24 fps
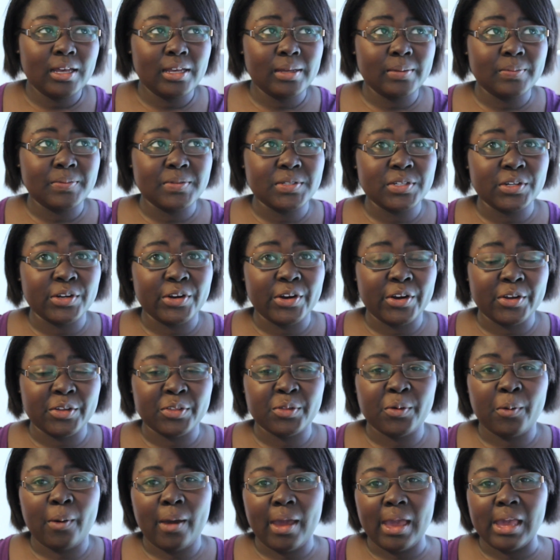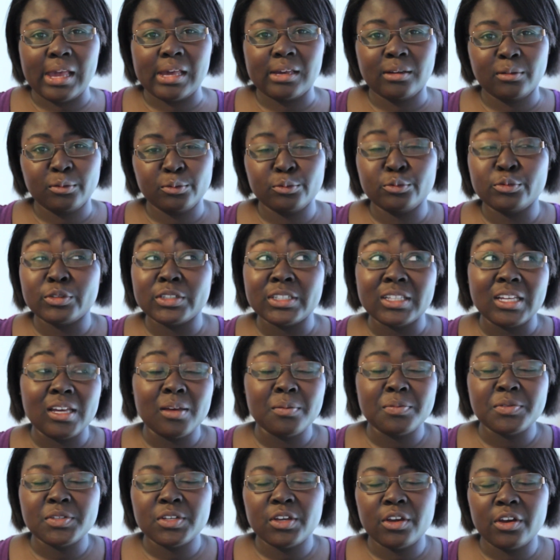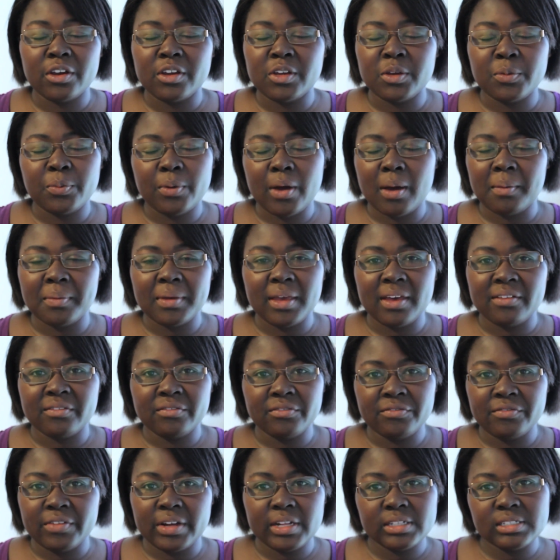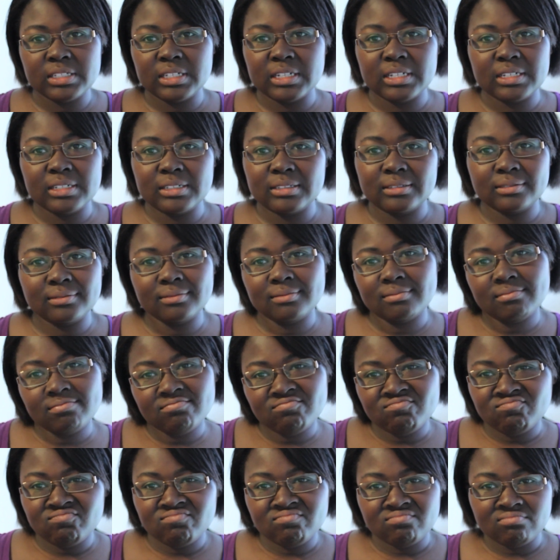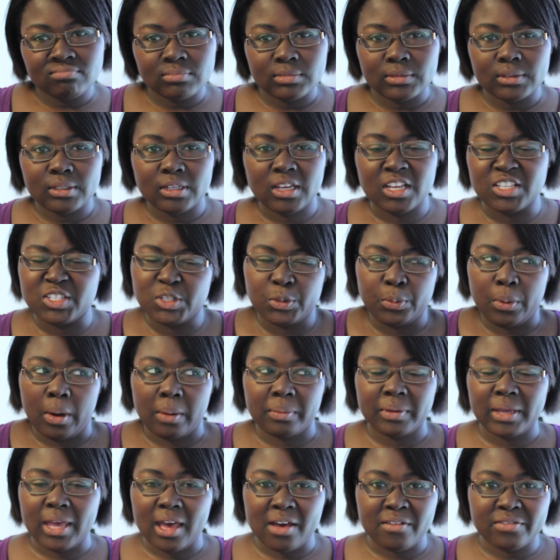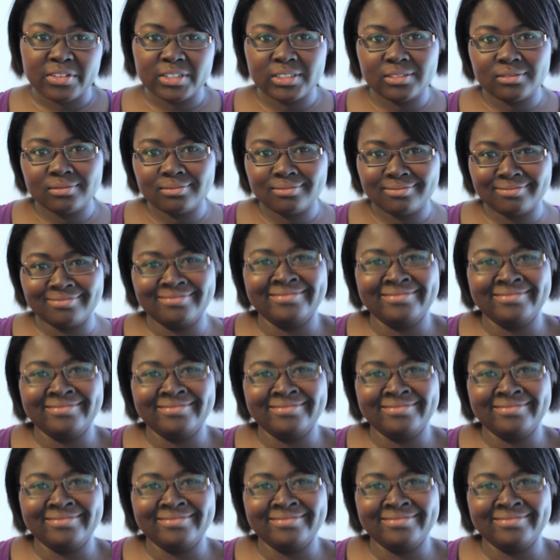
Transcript: Hipster Earthquake, really obscure. You probably haven't felt it, because you probably haven't.